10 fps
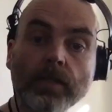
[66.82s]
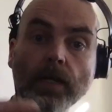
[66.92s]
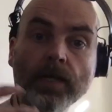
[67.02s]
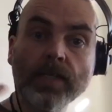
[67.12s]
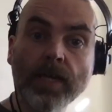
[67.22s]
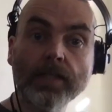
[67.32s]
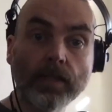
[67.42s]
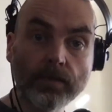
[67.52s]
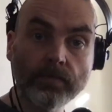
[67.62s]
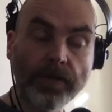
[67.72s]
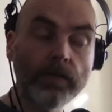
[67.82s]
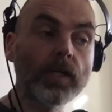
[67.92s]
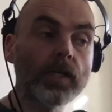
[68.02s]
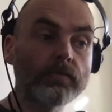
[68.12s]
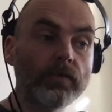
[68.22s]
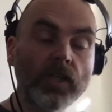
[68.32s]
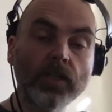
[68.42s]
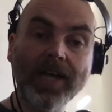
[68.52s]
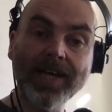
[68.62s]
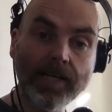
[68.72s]
It's hidden. Final Cut's really
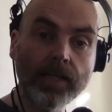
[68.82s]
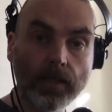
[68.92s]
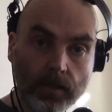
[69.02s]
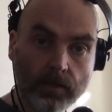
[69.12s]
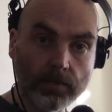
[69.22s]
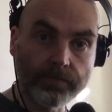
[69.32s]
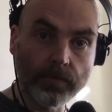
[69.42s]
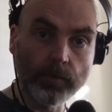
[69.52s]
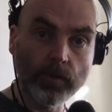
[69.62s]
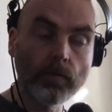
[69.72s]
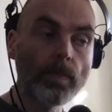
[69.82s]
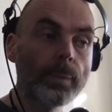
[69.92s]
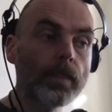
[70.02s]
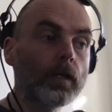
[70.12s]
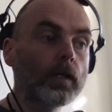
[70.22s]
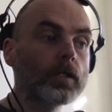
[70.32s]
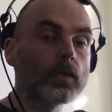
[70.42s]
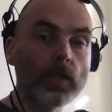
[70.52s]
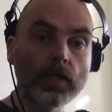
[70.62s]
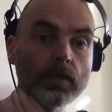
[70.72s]
good at hiding this stuff from you,
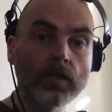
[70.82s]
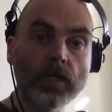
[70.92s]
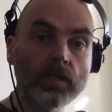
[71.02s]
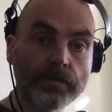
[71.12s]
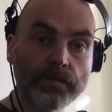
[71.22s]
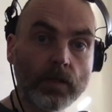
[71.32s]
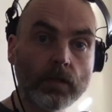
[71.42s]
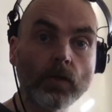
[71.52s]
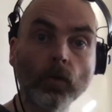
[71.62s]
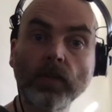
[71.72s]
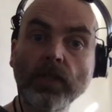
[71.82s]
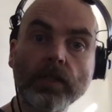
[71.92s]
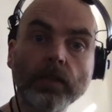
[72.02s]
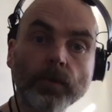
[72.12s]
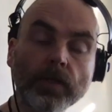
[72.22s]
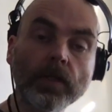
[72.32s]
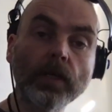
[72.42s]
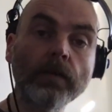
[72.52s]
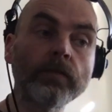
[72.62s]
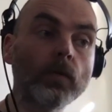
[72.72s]
so it doesn't interfere. You only deal with it
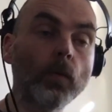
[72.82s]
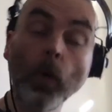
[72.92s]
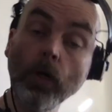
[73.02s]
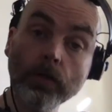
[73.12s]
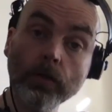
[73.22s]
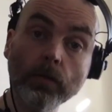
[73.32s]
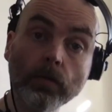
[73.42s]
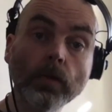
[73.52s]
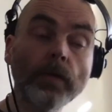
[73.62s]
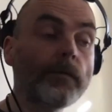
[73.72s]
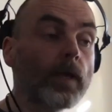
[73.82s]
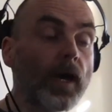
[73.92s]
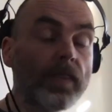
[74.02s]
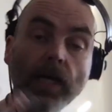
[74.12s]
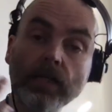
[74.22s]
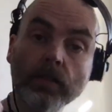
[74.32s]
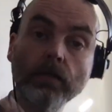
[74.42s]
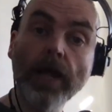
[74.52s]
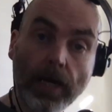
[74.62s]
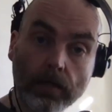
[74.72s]
if you want to, and that's
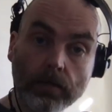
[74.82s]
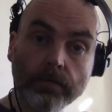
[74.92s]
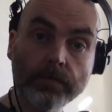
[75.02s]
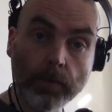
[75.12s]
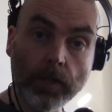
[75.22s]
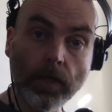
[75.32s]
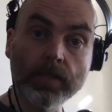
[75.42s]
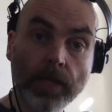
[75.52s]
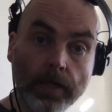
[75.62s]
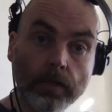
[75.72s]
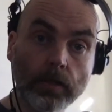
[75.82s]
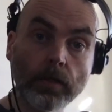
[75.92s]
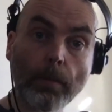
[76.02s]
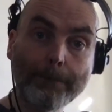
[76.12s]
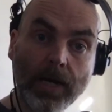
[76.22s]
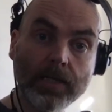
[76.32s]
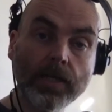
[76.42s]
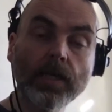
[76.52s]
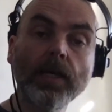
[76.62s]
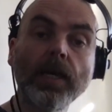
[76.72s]
great for me as an editor. But
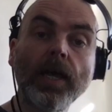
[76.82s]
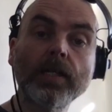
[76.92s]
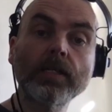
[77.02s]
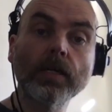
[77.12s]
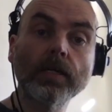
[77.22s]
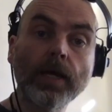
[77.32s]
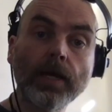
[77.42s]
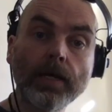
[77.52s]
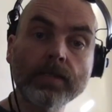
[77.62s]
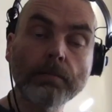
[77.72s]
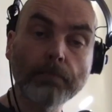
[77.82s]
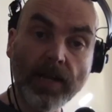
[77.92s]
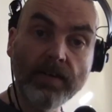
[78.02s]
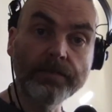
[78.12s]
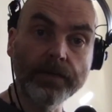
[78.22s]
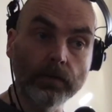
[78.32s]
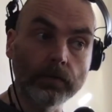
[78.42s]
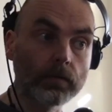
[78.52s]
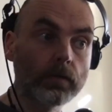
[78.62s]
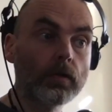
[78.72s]
it's an it's a
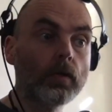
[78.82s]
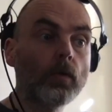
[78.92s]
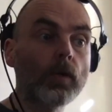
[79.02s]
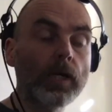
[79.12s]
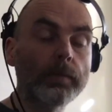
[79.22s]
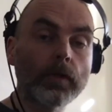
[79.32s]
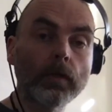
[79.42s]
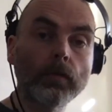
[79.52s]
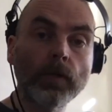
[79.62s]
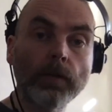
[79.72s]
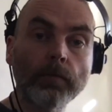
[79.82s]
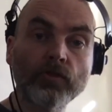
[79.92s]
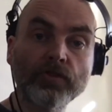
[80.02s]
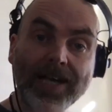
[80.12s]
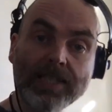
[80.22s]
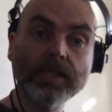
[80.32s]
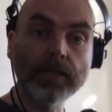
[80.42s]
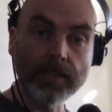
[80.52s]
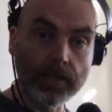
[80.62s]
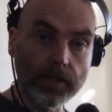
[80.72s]
minefield when I'm when I'm
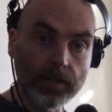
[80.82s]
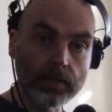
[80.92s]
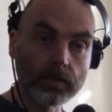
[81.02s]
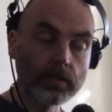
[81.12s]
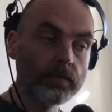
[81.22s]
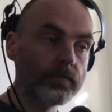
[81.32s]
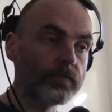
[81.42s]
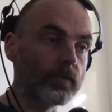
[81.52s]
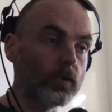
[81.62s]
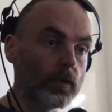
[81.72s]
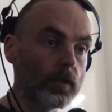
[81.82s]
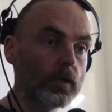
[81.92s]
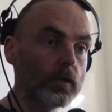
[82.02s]
translating this for